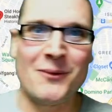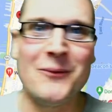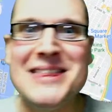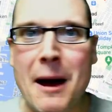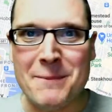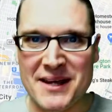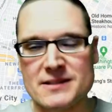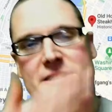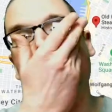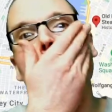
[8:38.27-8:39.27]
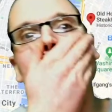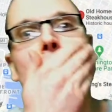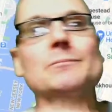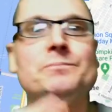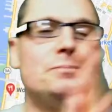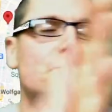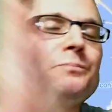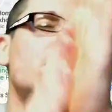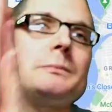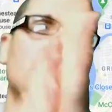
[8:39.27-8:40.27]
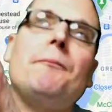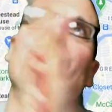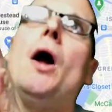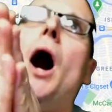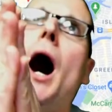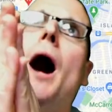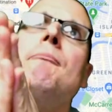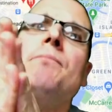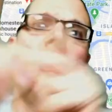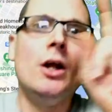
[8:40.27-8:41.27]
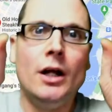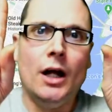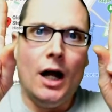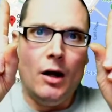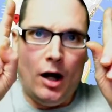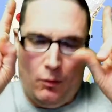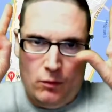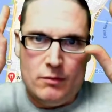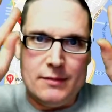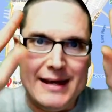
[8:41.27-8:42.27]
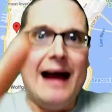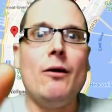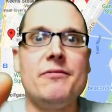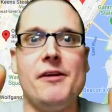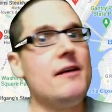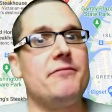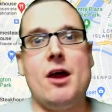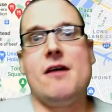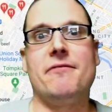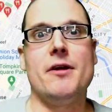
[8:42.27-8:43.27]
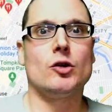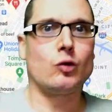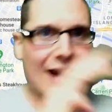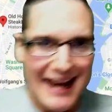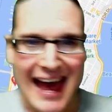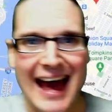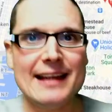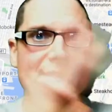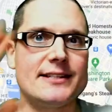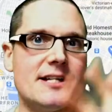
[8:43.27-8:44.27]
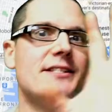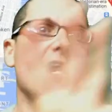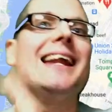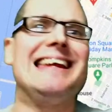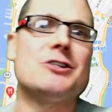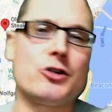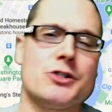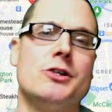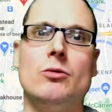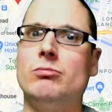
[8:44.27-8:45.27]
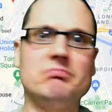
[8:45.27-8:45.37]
with that being said, um, now if, if, if gray hat does not interest you,